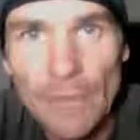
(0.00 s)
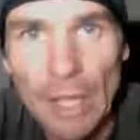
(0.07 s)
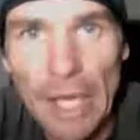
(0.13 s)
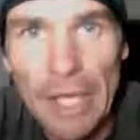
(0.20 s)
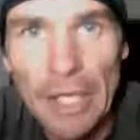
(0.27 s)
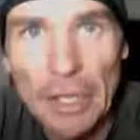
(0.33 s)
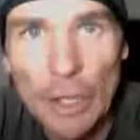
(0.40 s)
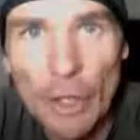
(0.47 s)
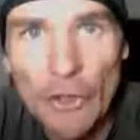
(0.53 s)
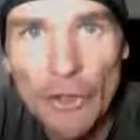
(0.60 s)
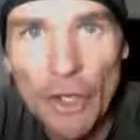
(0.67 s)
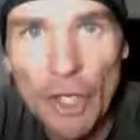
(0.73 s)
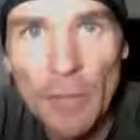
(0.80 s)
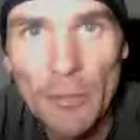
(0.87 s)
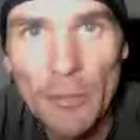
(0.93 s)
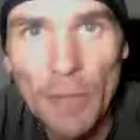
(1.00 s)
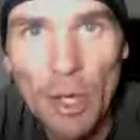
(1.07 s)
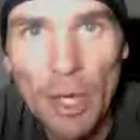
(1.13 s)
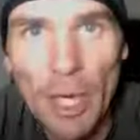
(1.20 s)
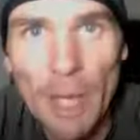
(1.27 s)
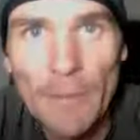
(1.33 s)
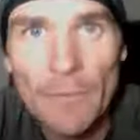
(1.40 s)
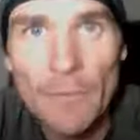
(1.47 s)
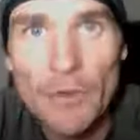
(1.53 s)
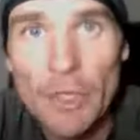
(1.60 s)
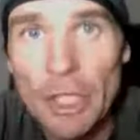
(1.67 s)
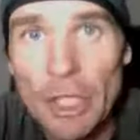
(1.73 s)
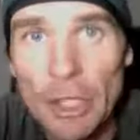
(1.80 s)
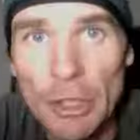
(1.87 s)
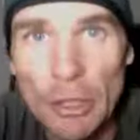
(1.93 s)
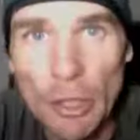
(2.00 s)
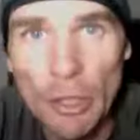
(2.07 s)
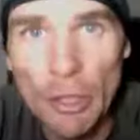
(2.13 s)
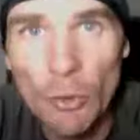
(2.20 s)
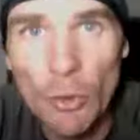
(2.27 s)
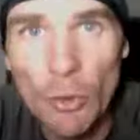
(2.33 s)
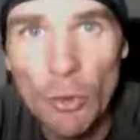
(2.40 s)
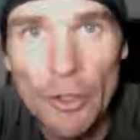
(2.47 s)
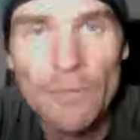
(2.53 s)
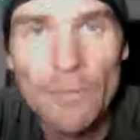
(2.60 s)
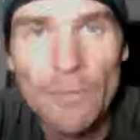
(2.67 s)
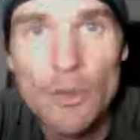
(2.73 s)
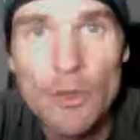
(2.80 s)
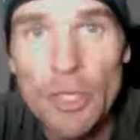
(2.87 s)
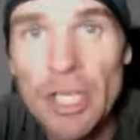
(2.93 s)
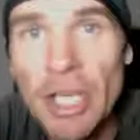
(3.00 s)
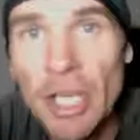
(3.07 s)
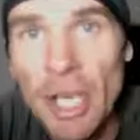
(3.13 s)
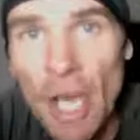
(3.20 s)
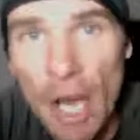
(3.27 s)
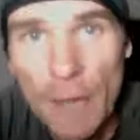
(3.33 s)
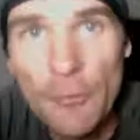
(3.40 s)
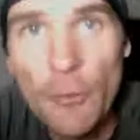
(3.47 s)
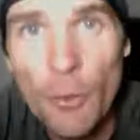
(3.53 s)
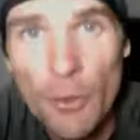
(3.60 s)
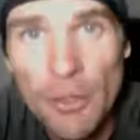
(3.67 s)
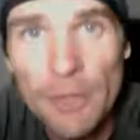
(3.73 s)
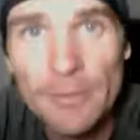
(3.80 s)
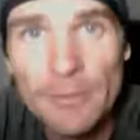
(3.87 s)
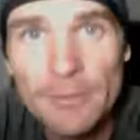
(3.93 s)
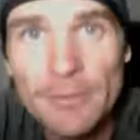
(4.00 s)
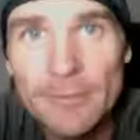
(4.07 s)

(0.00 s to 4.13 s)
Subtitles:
eating a low sodium diet, drinking a lot of water, drinking enough water.